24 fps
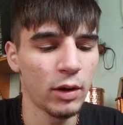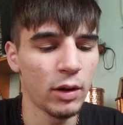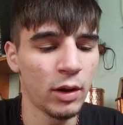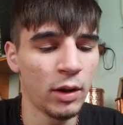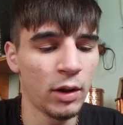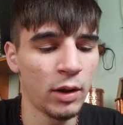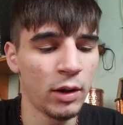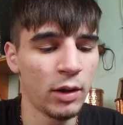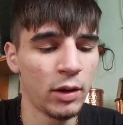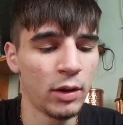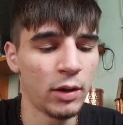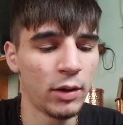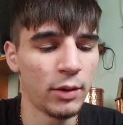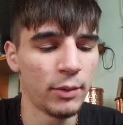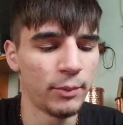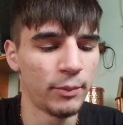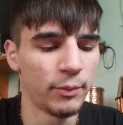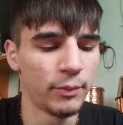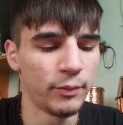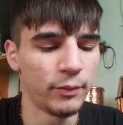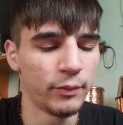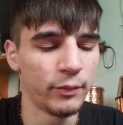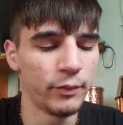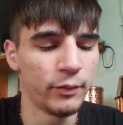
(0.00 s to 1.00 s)
I
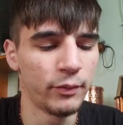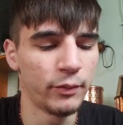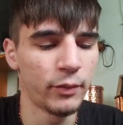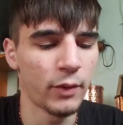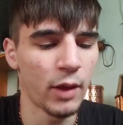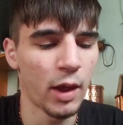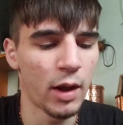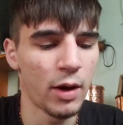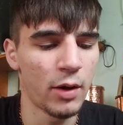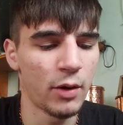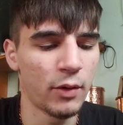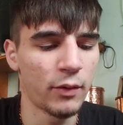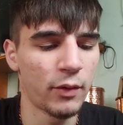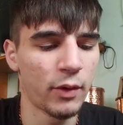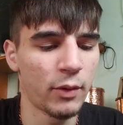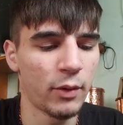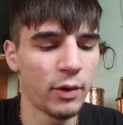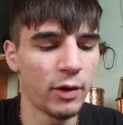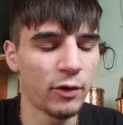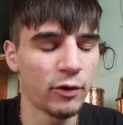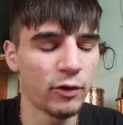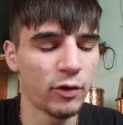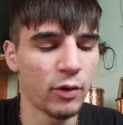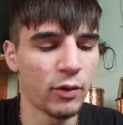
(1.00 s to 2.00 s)
don't know if I
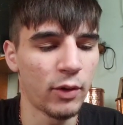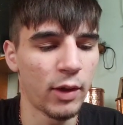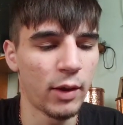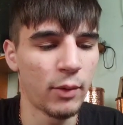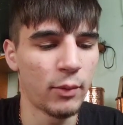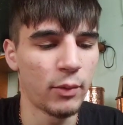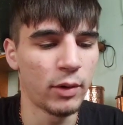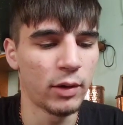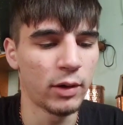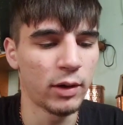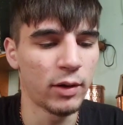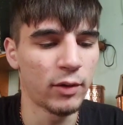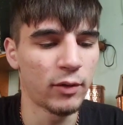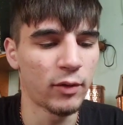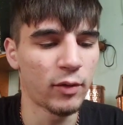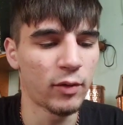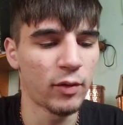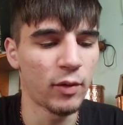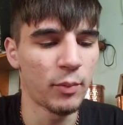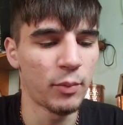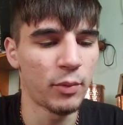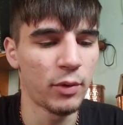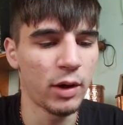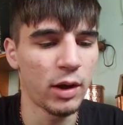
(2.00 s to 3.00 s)
want to show that one, because it's
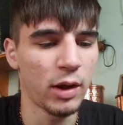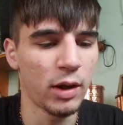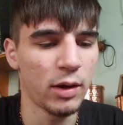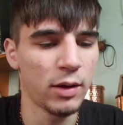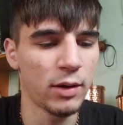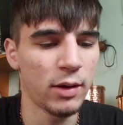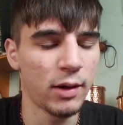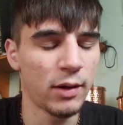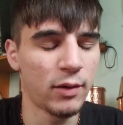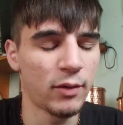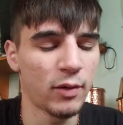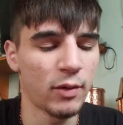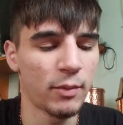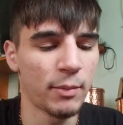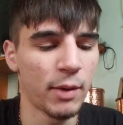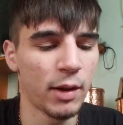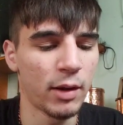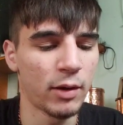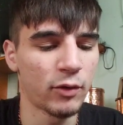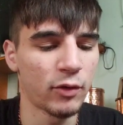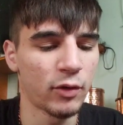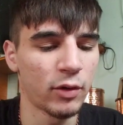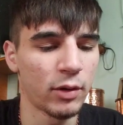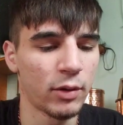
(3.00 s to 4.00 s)
a pretty decent
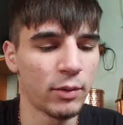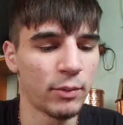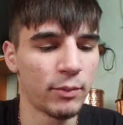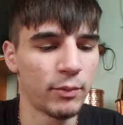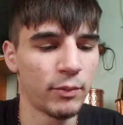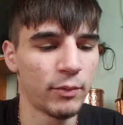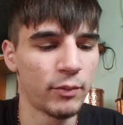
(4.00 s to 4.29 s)
matchup,